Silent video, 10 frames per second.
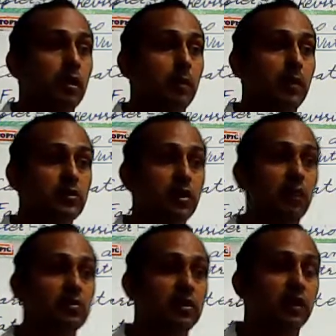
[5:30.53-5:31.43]

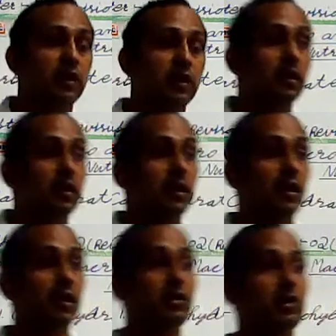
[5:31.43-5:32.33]
vegetables related.
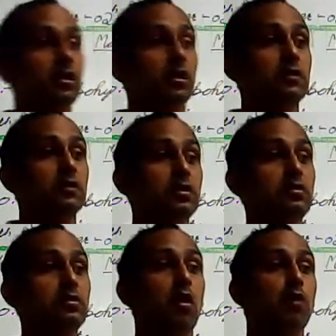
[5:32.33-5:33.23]
It consists
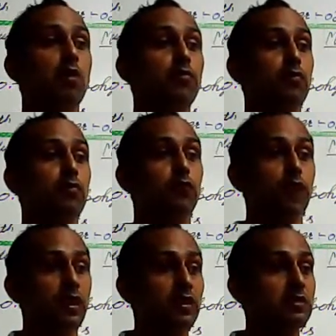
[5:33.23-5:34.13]
of
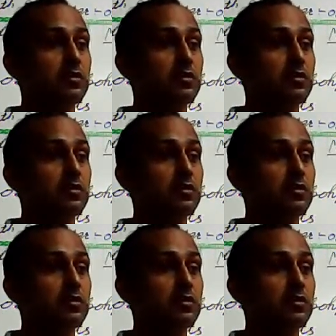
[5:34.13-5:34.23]
various